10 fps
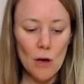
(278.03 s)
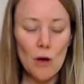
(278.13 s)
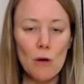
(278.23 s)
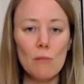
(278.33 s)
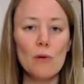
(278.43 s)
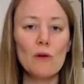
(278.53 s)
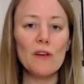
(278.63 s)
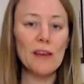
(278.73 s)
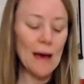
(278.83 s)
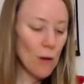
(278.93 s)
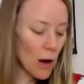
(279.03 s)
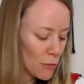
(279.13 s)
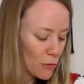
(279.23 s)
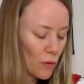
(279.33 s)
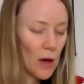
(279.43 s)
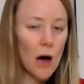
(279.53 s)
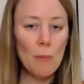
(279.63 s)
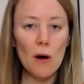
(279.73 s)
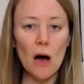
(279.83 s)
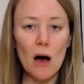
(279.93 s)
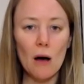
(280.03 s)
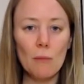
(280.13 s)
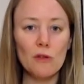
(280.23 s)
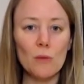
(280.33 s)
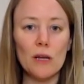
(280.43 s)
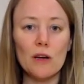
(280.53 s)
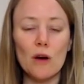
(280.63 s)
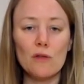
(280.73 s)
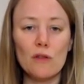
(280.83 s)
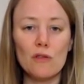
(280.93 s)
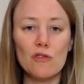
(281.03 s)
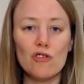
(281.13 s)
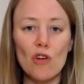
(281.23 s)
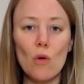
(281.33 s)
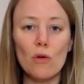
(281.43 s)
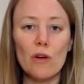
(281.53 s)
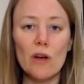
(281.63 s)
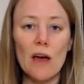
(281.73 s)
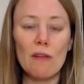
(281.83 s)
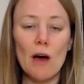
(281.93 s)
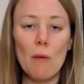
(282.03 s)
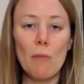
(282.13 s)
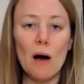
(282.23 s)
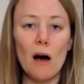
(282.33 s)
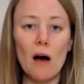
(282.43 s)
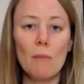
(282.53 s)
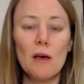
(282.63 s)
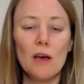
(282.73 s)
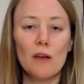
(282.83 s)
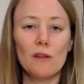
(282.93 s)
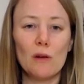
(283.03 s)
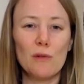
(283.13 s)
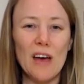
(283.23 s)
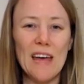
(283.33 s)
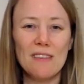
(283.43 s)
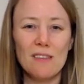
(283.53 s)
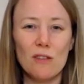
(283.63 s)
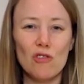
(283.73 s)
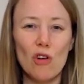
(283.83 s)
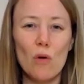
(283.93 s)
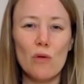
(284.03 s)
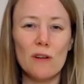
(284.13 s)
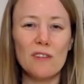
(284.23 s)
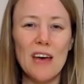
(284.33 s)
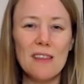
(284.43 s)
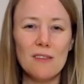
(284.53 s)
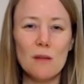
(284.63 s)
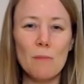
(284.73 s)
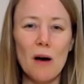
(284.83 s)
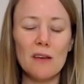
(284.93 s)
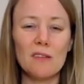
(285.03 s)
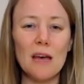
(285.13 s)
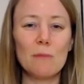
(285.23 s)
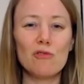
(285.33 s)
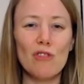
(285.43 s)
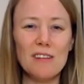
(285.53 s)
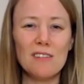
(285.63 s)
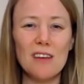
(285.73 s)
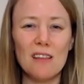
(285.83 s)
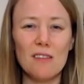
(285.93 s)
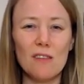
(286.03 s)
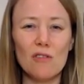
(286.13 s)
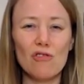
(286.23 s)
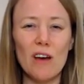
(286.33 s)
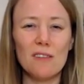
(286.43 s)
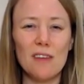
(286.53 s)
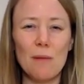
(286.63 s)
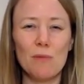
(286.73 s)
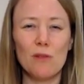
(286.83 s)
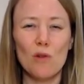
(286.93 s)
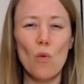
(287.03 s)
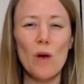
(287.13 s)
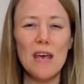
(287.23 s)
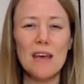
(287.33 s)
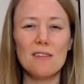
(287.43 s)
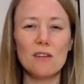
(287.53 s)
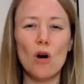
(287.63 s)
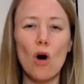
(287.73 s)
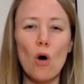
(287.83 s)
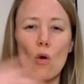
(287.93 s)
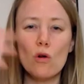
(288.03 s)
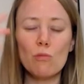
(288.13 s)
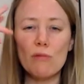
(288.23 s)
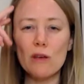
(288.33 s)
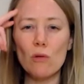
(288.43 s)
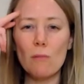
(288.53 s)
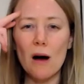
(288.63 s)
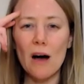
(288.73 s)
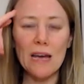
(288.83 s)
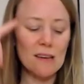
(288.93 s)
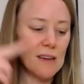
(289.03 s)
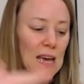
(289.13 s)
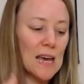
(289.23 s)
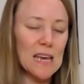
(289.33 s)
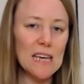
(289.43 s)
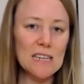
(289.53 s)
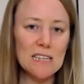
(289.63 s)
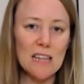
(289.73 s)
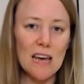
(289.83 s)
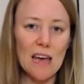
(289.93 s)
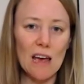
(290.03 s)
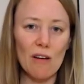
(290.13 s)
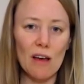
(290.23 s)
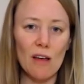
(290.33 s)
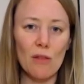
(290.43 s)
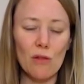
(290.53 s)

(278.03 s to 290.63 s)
Moving now up through the upper arms, we're going to go to the shoulder and the upper arm. So tense the shoulder, tense the bicep, try to tense the tricep, squeeze and hold. Bring your mind into that area.